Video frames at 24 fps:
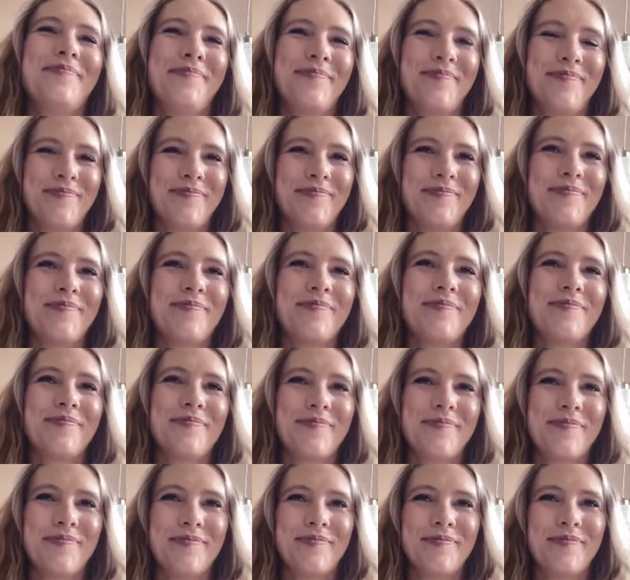
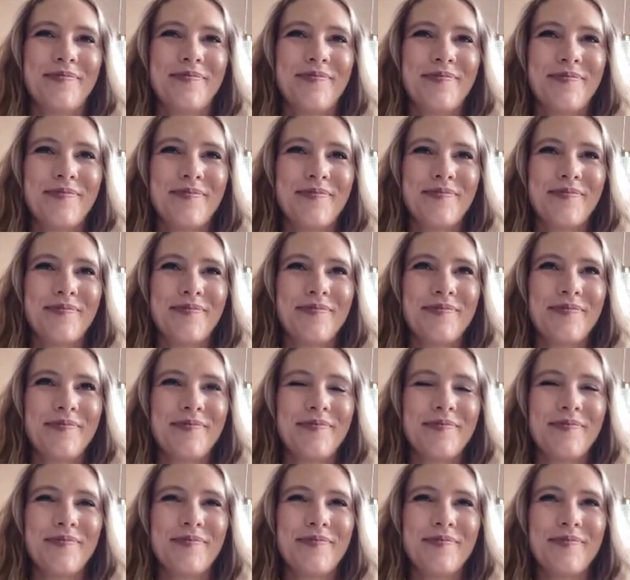
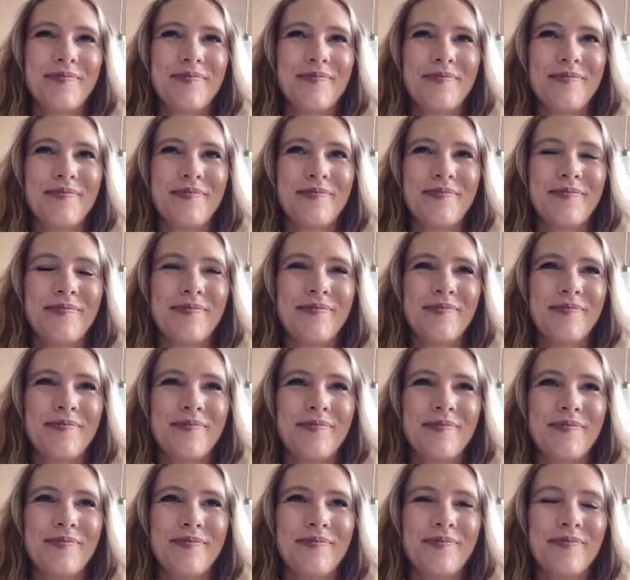
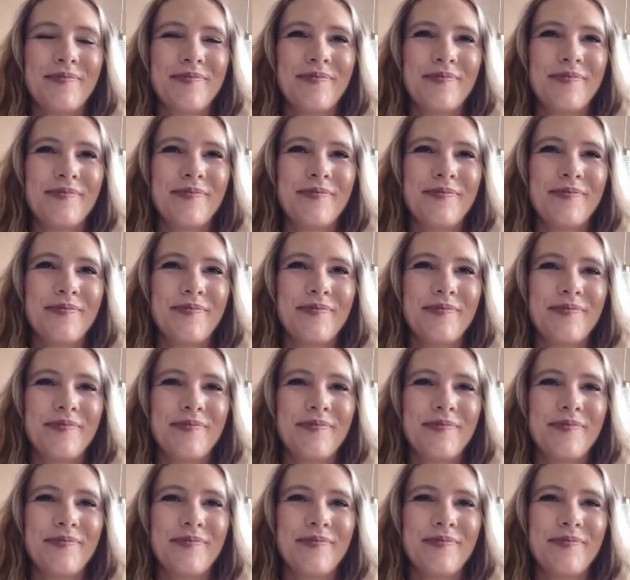No words are spoken by the person on screen.